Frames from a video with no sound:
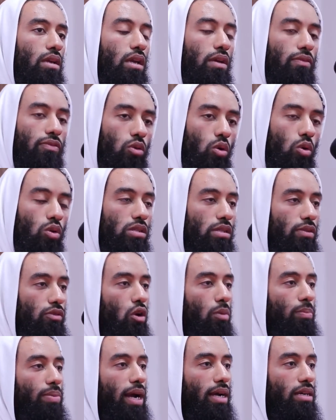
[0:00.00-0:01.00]
And of course, if
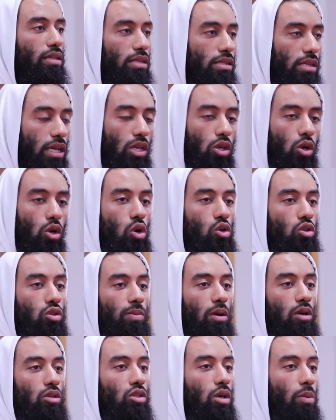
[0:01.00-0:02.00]
you're practicing, you're going
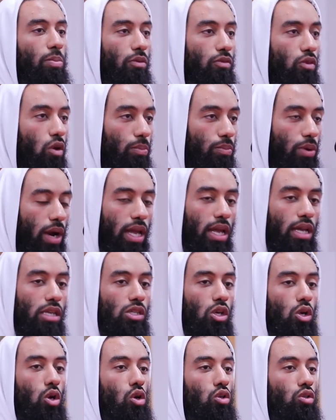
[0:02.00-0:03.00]
to be on top of your
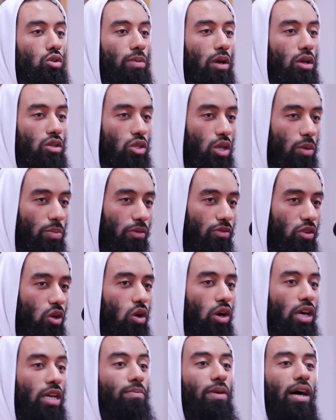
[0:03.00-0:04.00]
prayers, you're going to be on top of
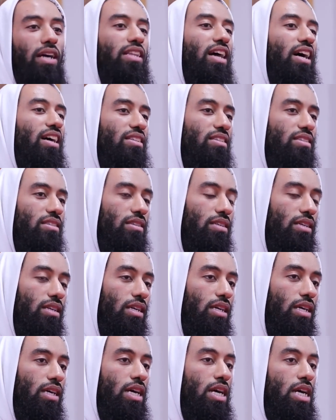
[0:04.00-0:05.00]
your ibadat.
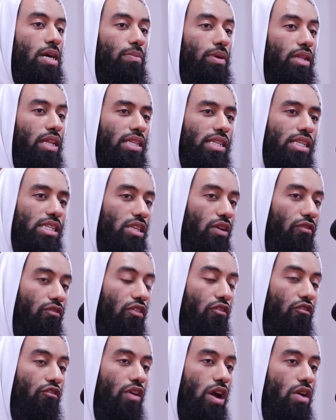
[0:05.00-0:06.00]
But this is something